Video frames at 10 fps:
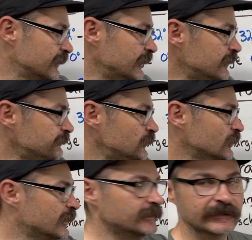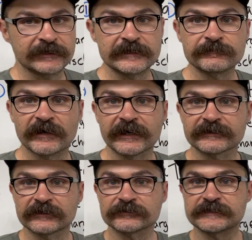If you got an e-bike
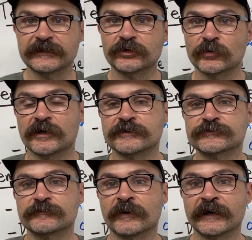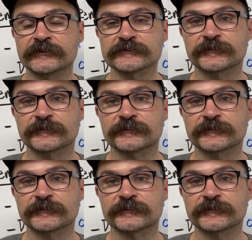that'll take you 100 miles,